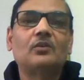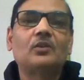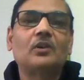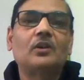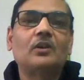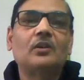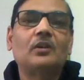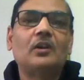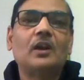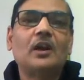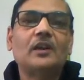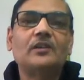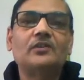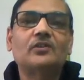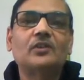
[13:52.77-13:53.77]

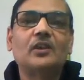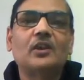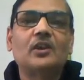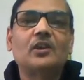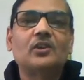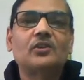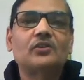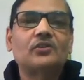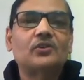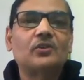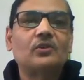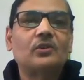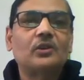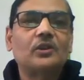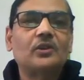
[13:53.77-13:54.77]
height.
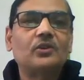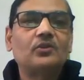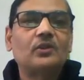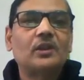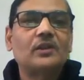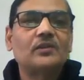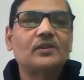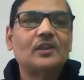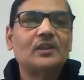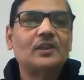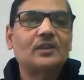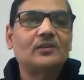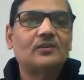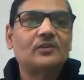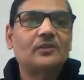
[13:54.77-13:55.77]
So you can say
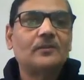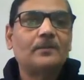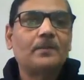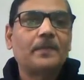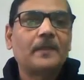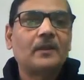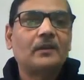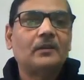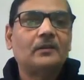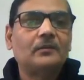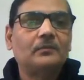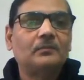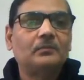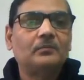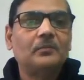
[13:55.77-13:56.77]
that
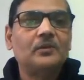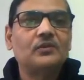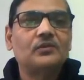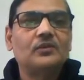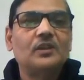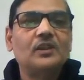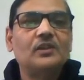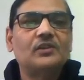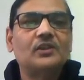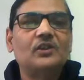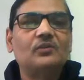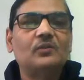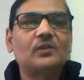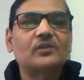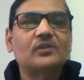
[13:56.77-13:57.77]
means these
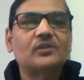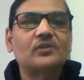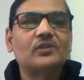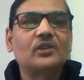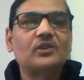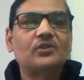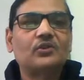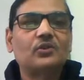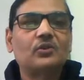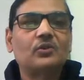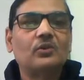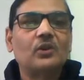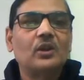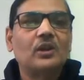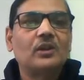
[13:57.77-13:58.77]
inversions, they show
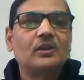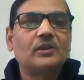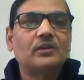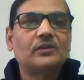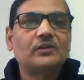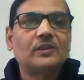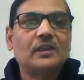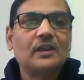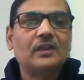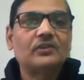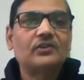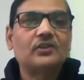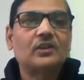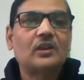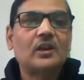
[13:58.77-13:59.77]

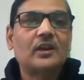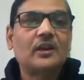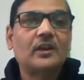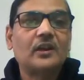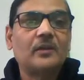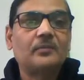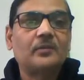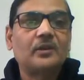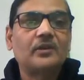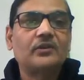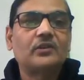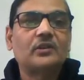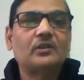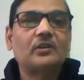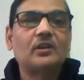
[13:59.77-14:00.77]
selection or
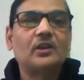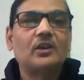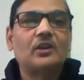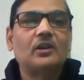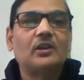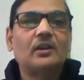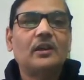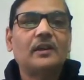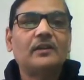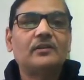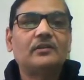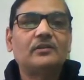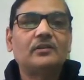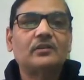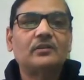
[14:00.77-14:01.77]
adaptation at
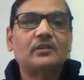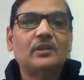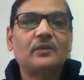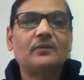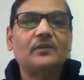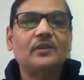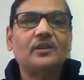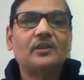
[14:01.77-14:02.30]
definite